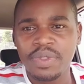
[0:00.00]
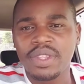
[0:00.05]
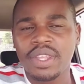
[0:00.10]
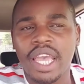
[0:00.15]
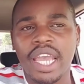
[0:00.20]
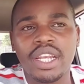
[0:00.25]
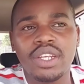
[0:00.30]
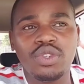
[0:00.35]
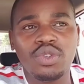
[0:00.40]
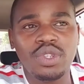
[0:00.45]

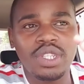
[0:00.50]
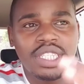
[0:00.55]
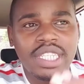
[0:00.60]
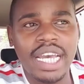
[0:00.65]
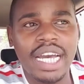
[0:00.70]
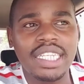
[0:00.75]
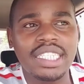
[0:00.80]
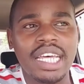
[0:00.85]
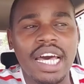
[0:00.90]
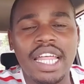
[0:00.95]
and you
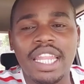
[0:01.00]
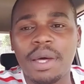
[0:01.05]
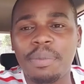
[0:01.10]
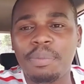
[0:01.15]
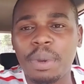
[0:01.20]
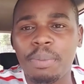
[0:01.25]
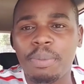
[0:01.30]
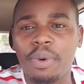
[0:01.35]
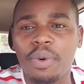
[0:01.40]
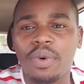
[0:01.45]
discuss other
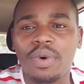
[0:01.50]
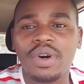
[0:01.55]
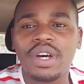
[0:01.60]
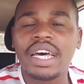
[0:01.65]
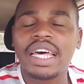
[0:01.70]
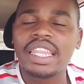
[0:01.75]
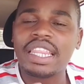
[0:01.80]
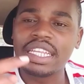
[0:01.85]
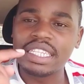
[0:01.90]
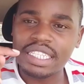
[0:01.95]
people
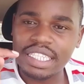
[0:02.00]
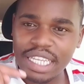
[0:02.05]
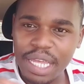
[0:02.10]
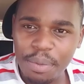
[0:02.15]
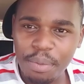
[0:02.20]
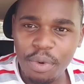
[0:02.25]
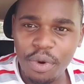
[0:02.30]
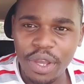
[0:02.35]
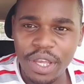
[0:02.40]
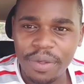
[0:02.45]
the
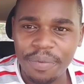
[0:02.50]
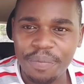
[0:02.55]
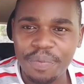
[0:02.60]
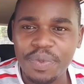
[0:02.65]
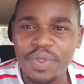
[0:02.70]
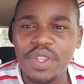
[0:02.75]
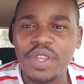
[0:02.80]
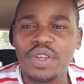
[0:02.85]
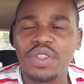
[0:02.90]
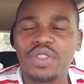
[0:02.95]
same way
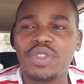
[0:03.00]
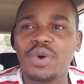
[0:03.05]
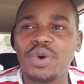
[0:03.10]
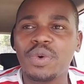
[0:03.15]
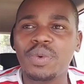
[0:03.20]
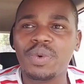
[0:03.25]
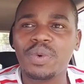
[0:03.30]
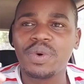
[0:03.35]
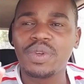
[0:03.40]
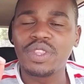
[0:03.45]

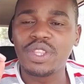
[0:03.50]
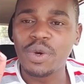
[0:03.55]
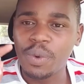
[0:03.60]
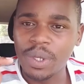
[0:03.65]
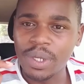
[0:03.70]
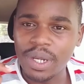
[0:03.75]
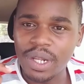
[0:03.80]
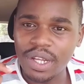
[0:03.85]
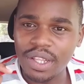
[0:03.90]
they, they will